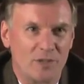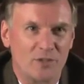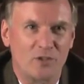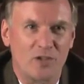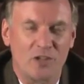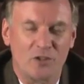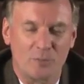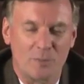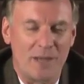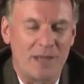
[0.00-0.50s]

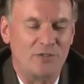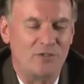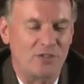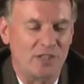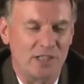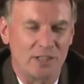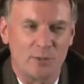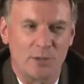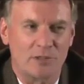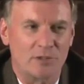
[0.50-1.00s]
It's
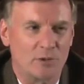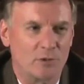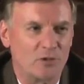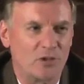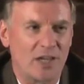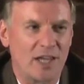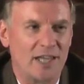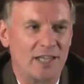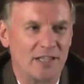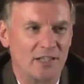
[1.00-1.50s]
basically what they're
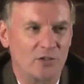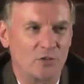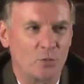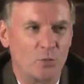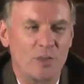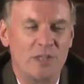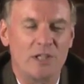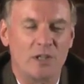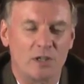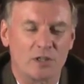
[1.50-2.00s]
saying is
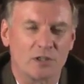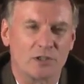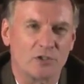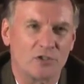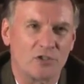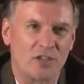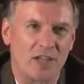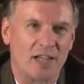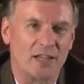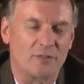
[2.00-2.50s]
we are going to
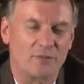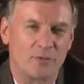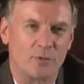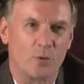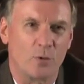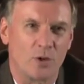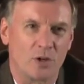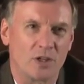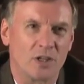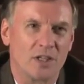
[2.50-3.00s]
stand
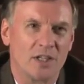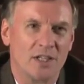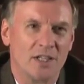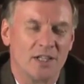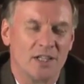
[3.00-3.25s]
for